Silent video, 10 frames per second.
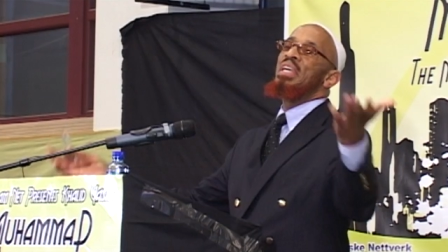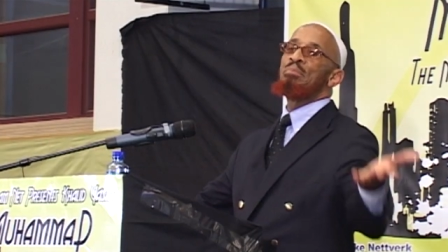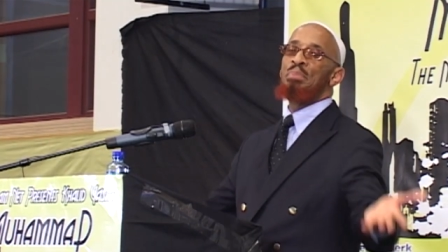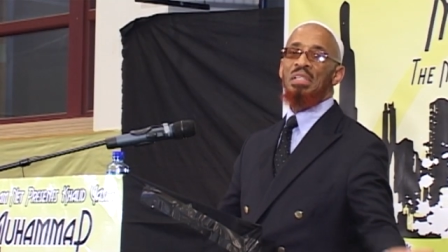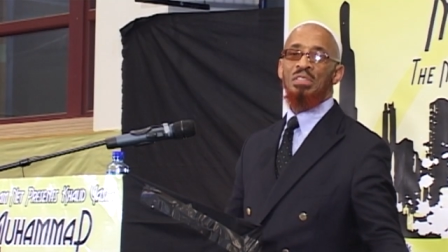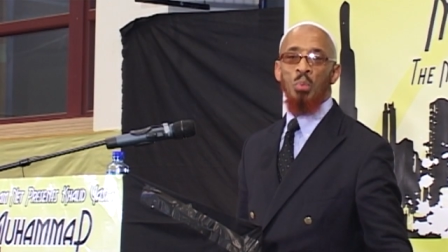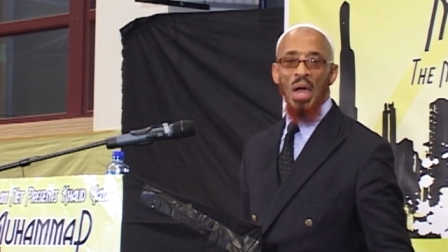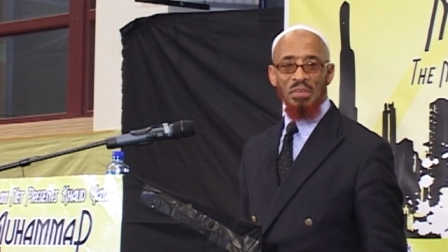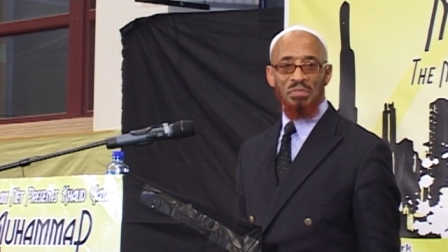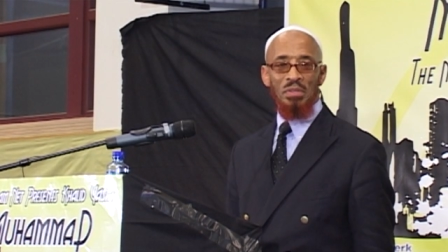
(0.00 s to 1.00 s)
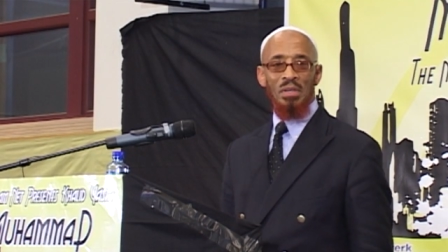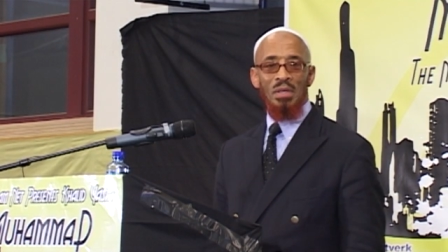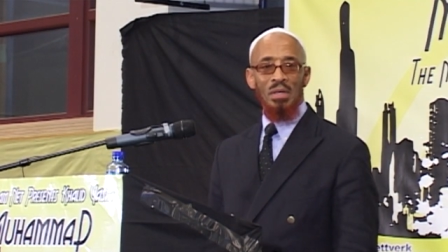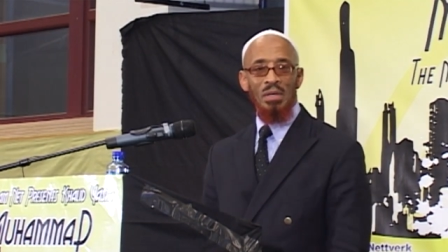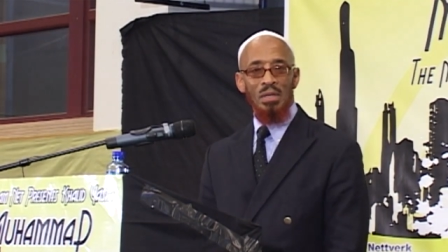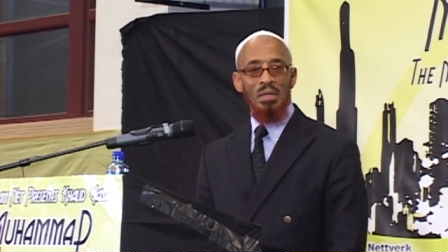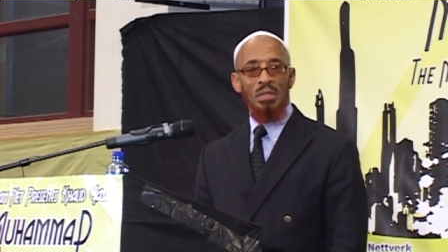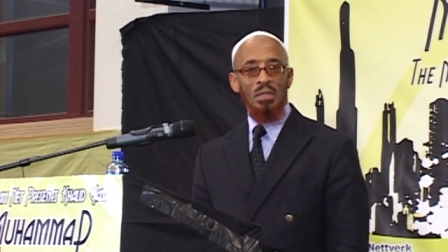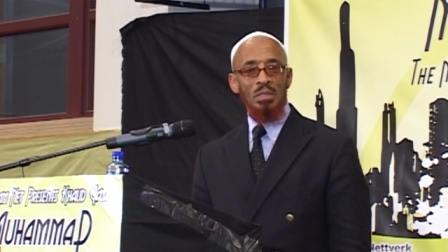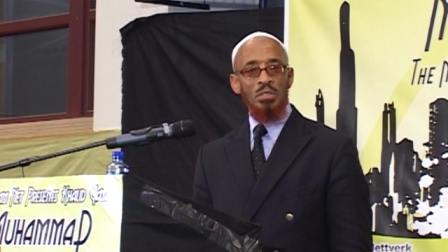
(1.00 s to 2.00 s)
he have beat his wife?
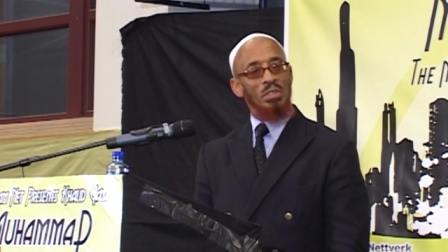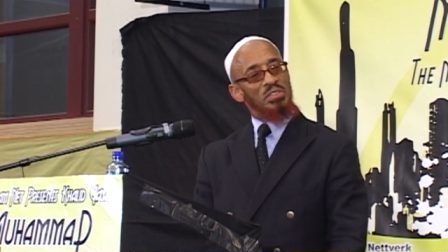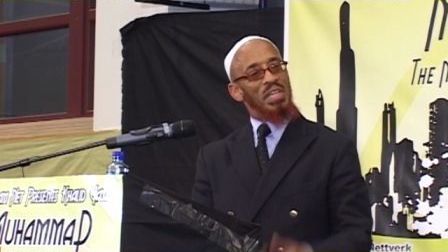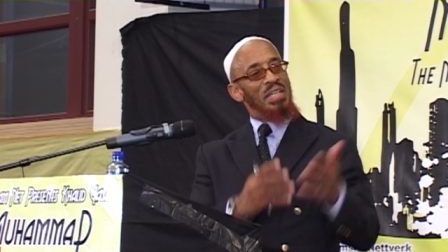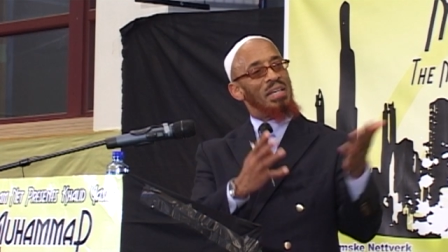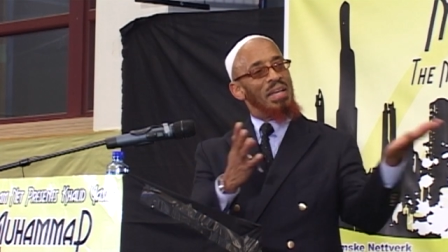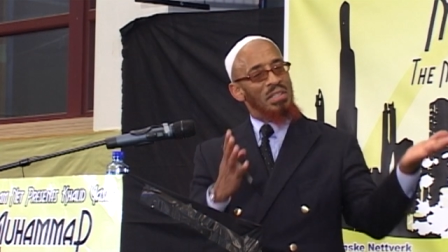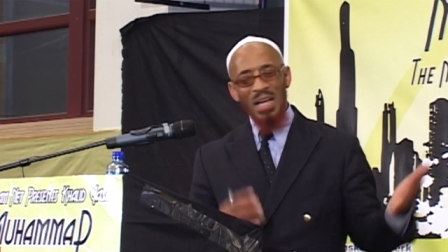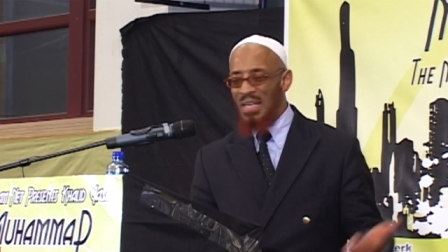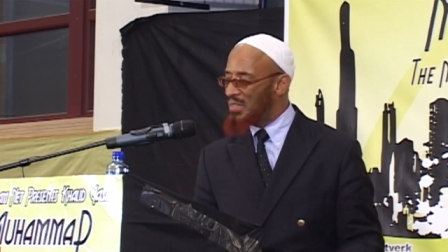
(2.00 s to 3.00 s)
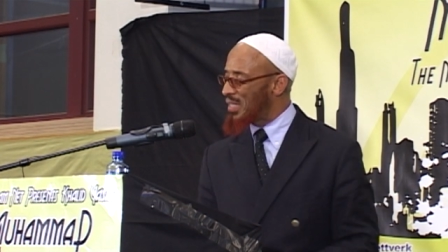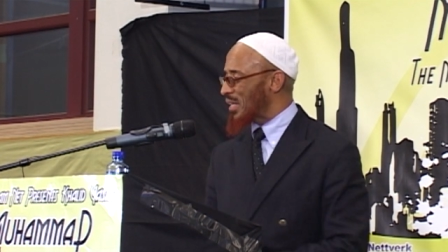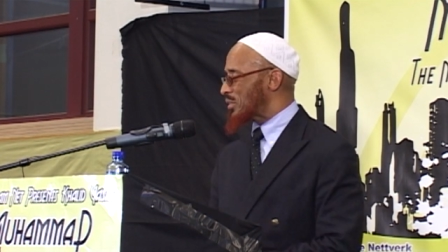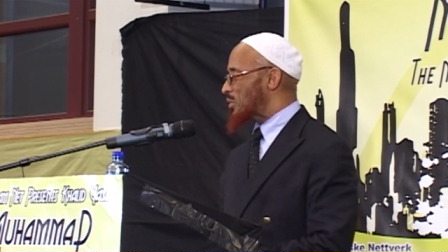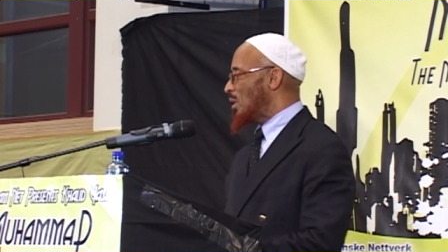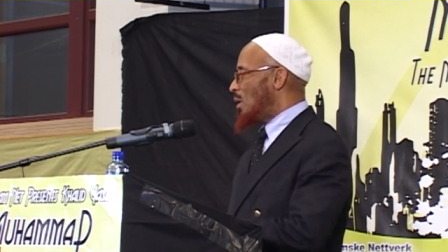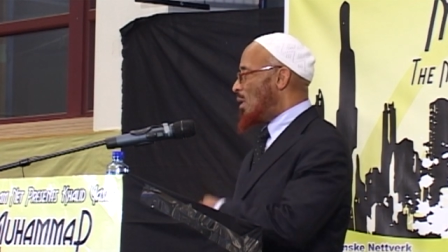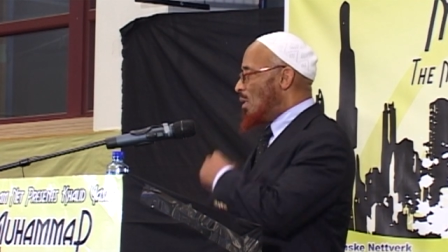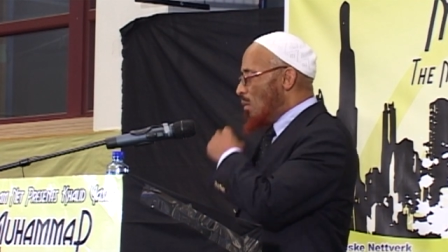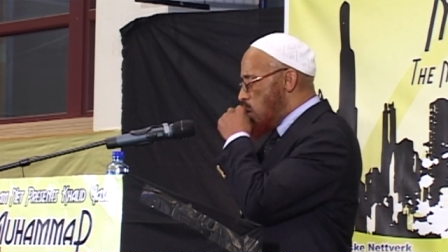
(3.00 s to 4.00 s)
So he's taking it out of context.
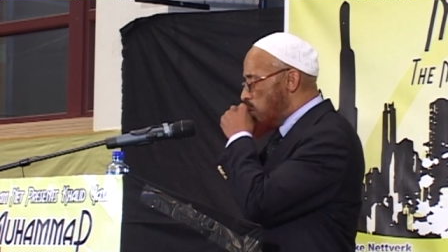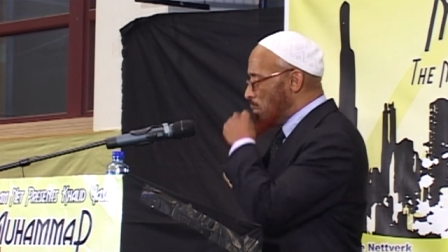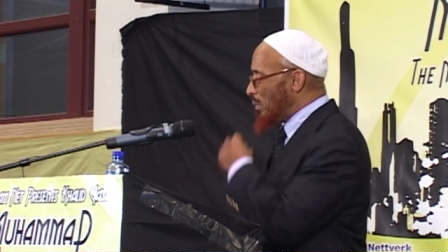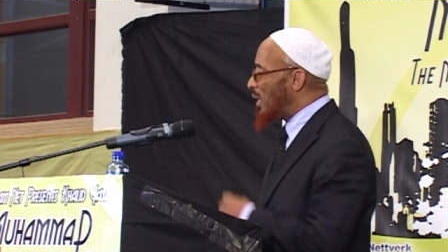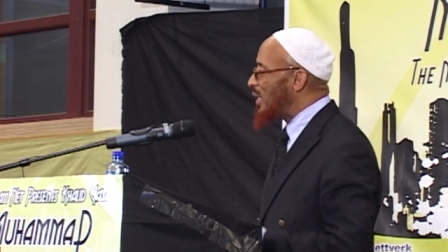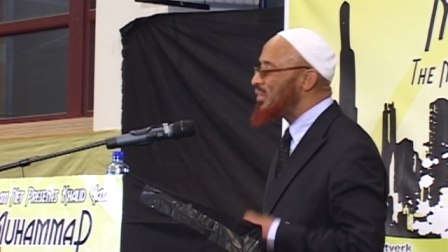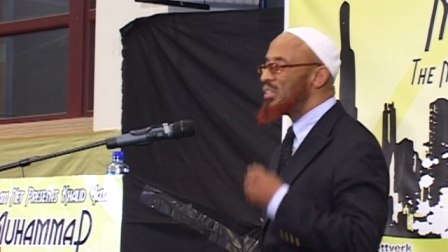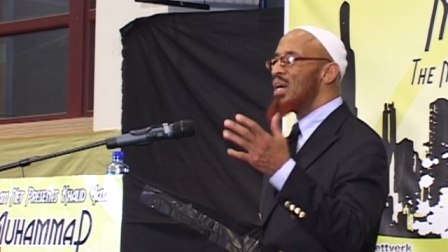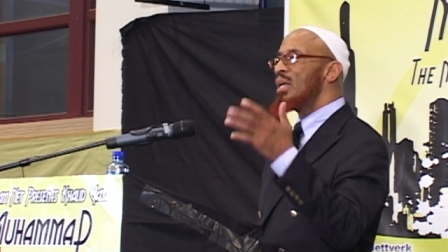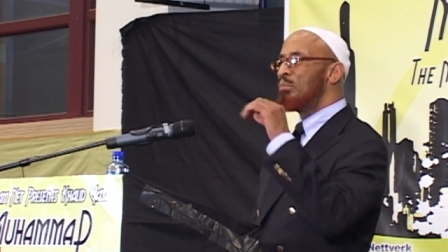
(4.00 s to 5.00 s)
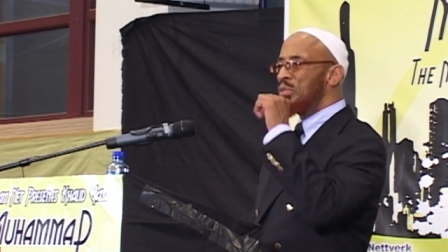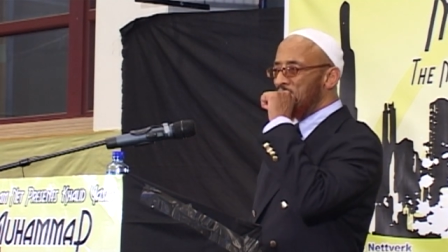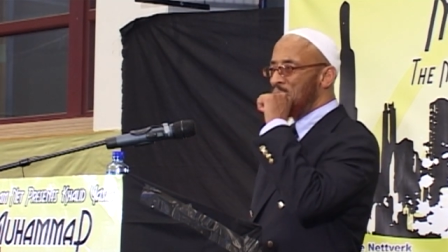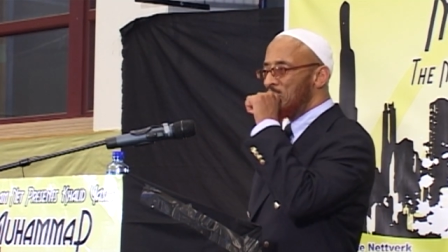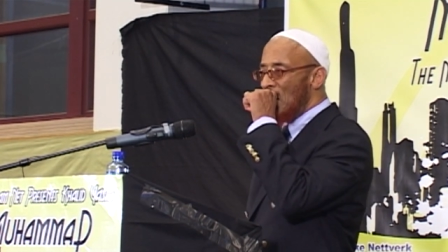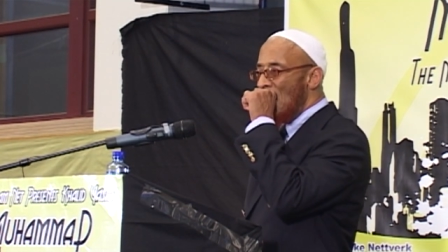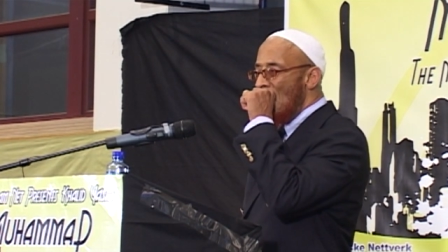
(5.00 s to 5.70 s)
And the non-Muslims,